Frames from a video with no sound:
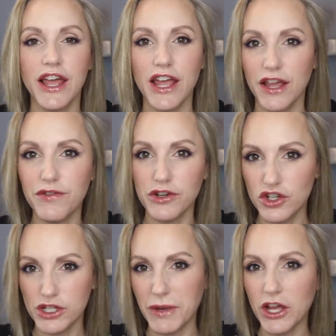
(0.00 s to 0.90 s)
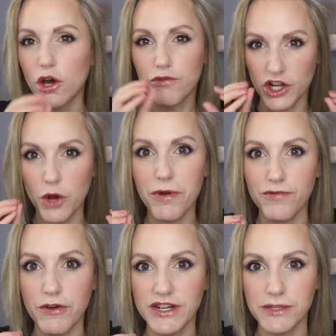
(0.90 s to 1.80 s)
if you'd just been covering up a
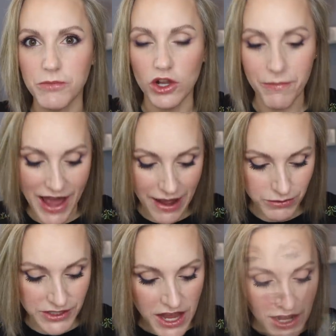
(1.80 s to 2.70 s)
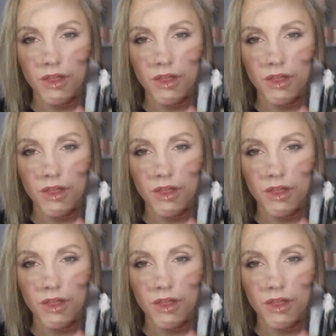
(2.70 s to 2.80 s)
very small amount.